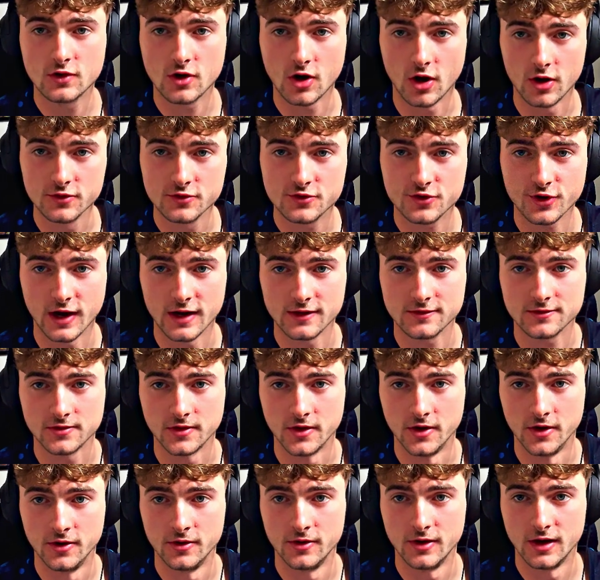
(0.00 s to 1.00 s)
contrast
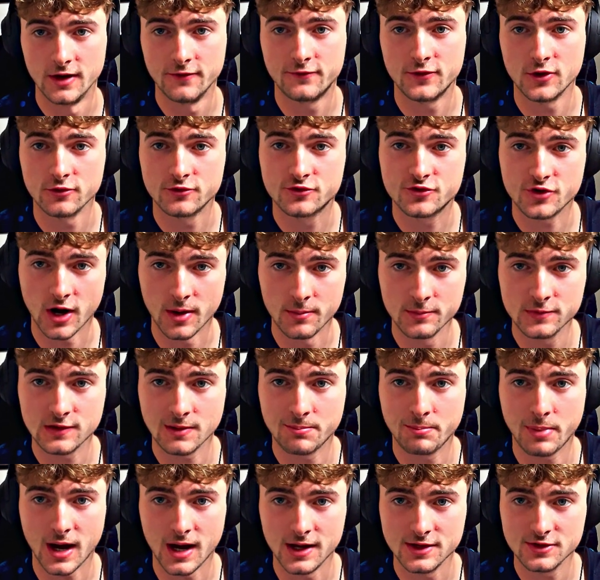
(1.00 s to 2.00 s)
though. If your drums are
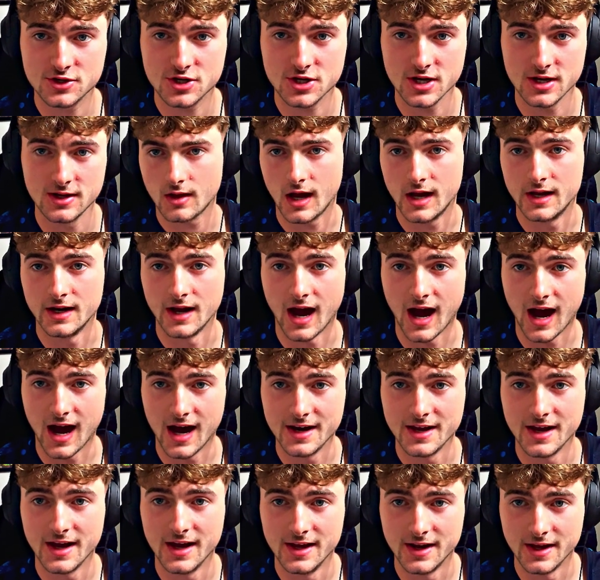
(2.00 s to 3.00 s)
punchy and
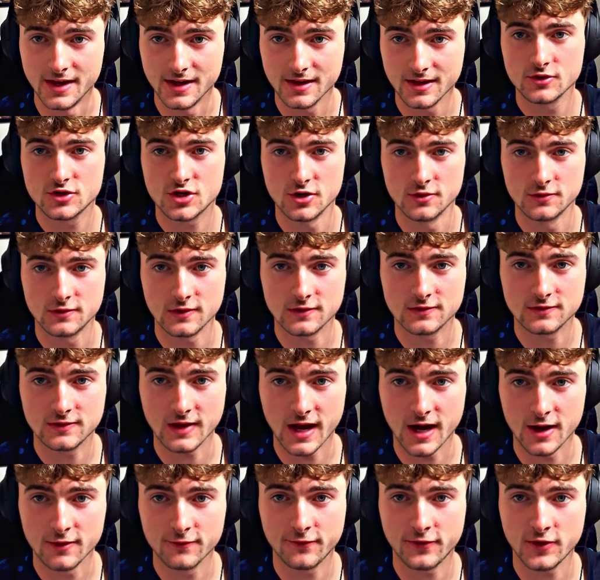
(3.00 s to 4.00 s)
hard-hitting, choose a
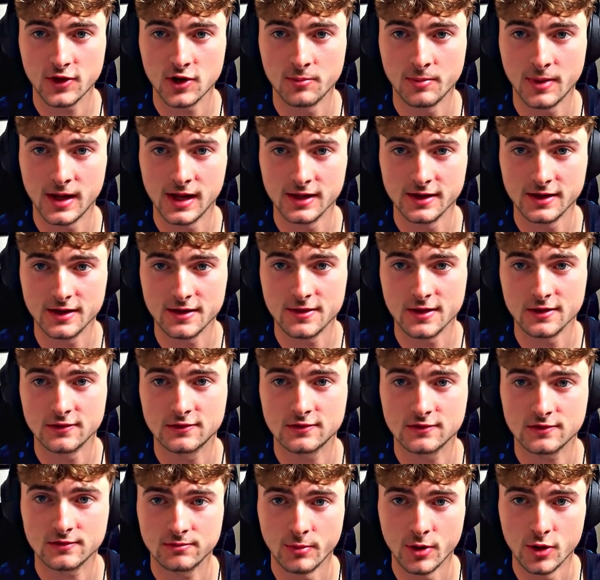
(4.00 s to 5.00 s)
sound for your melody that's
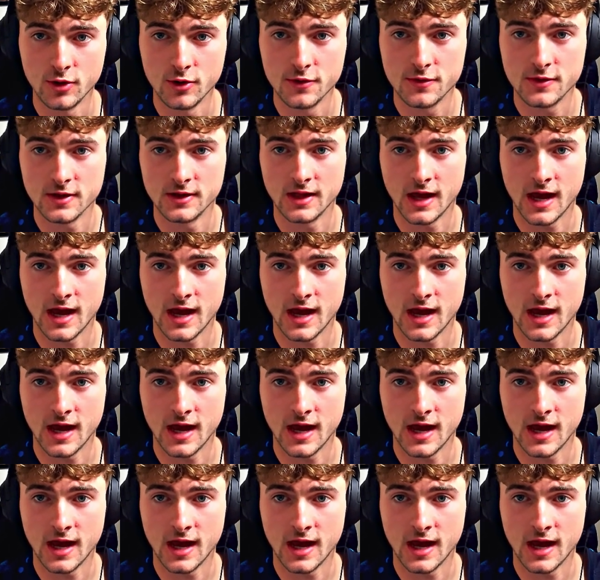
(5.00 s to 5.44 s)
smooth and